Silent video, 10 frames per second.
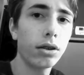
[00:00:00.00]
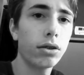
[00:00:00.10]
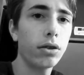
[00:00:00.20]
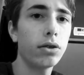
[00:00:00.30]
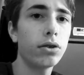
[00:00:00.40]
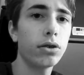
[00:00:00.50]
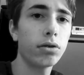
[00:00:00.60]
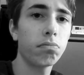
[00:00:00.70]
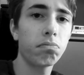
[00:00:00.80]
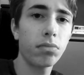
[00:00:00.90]
So it's
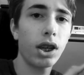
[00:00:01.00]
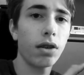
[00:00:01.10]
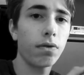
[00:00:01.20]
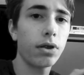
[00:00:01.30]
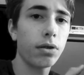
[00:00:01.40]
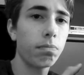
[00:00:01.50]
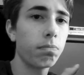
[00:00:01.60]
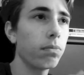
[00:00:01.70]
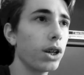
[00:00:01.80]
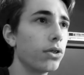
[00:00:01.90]
just there for the
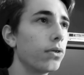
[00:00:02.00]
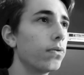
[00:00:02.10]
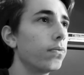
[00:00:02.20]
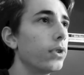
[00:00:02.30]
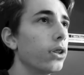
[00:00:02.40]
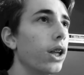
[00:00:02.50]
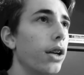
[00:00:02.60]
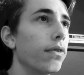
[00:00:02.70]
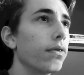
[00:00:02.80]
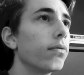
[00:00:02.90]
rest of your
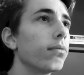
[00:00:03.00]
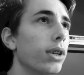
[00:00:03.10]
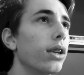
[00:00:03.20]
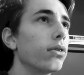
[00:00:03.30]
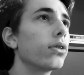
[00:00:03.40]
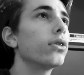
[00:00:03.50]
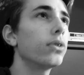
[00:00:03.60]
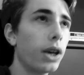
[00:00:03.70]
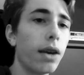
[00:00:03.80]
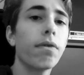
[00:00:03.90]
life. As long as
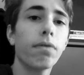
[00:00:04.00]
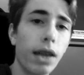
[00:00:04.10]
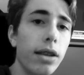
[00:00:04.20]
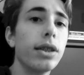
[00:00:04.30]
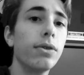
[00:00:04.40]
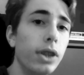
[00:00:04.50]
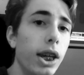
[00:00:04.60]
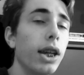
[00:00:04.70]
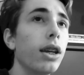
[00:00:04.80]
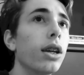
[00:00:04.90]
you have that DVD,
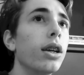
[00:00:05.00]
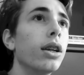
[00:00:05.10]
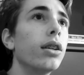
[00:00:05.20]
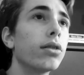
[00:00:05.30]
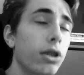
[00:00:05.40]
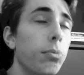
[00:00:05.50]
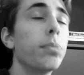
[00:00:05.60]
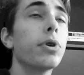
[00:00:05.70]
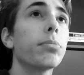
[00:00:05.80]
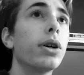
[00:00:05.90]
it's going to be
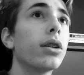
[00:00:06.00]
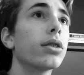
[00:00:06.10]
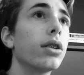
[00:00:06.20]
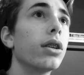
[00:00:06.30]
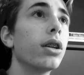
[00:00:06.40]
bookmarked.